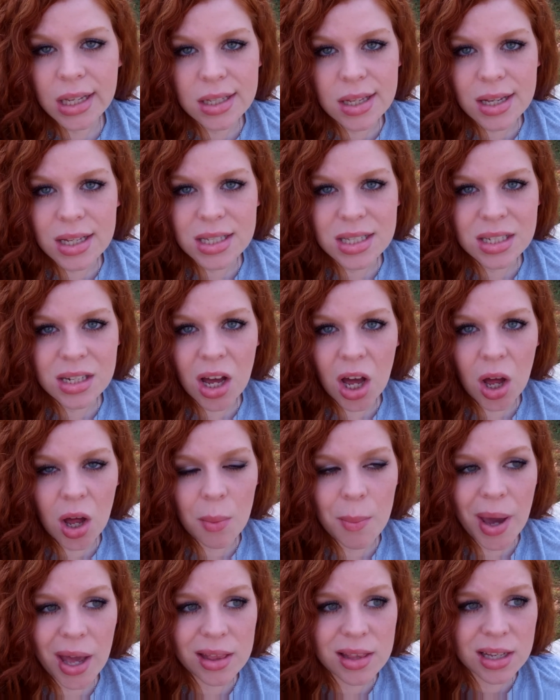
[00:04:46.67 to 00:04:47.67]
It's not
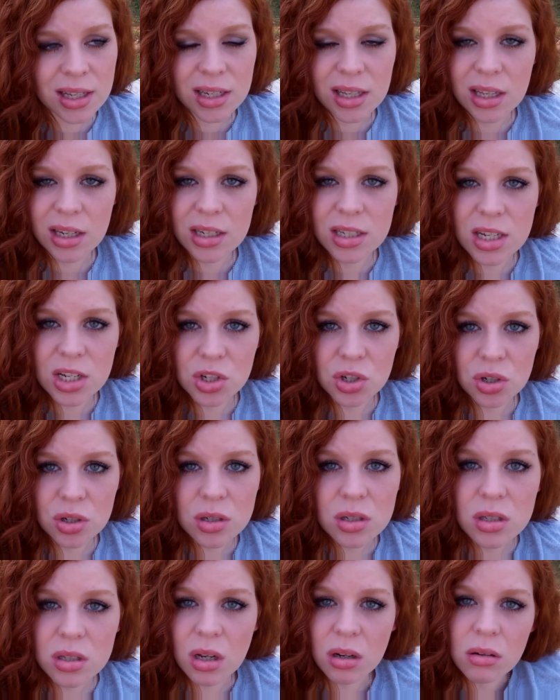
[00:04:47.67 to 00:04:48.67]
a bad thing to get a teacher,
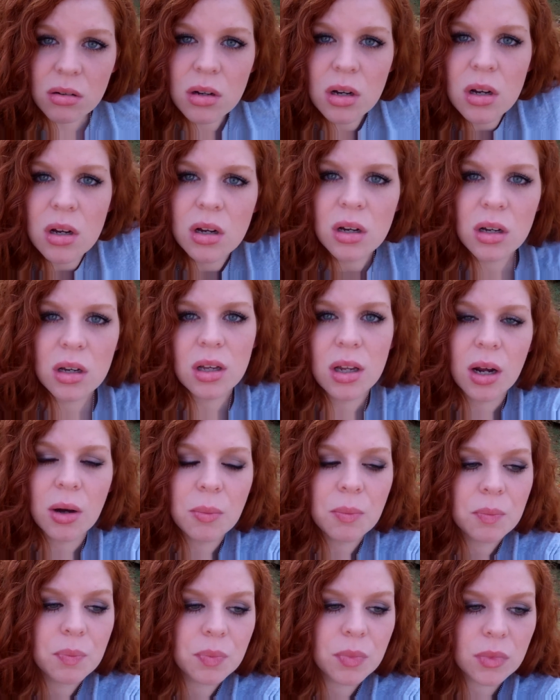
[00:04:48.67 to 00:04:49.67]
so,
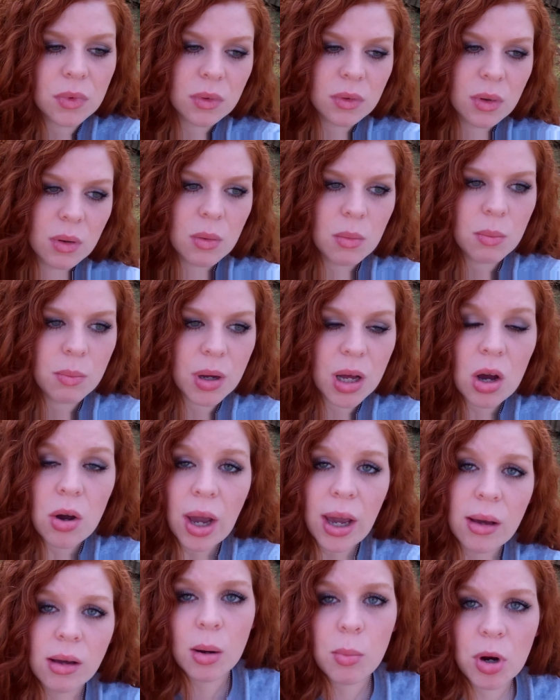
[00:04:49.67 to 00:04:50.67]
But
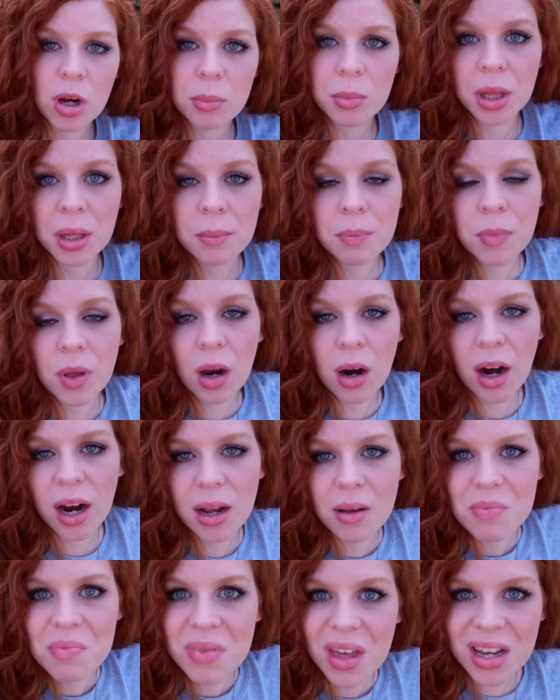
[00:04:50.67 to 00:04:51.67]
okay, I'm rambling.
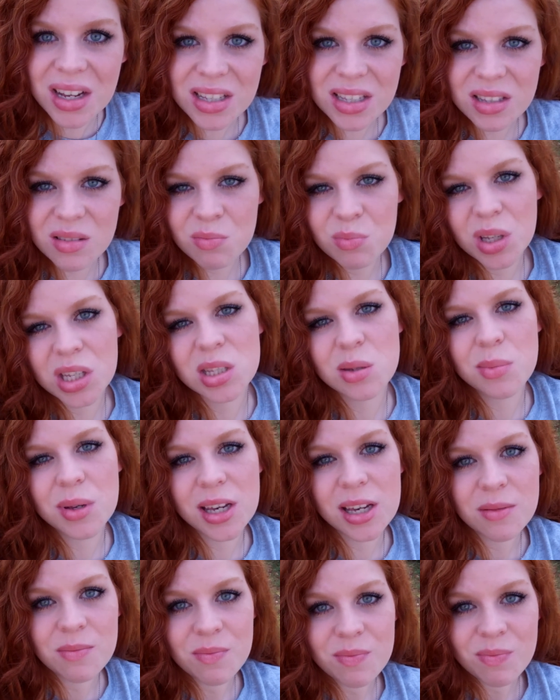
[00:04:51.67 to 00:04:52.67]
Alright, thanks. Blessed
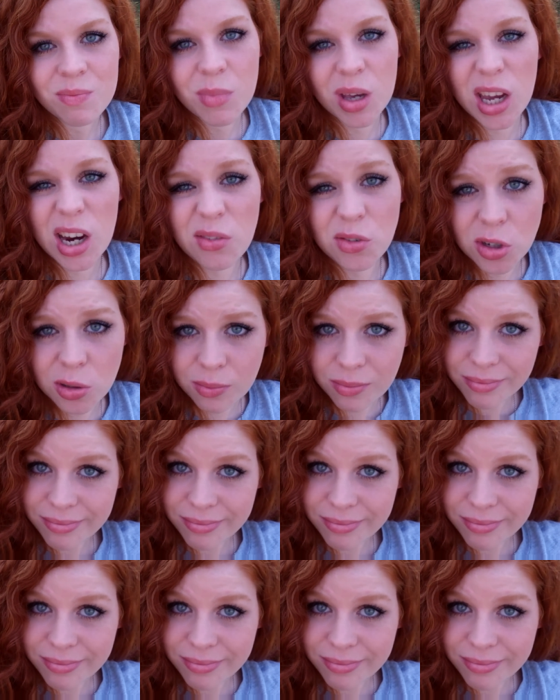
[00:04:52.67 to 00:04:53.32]
be. Be careful.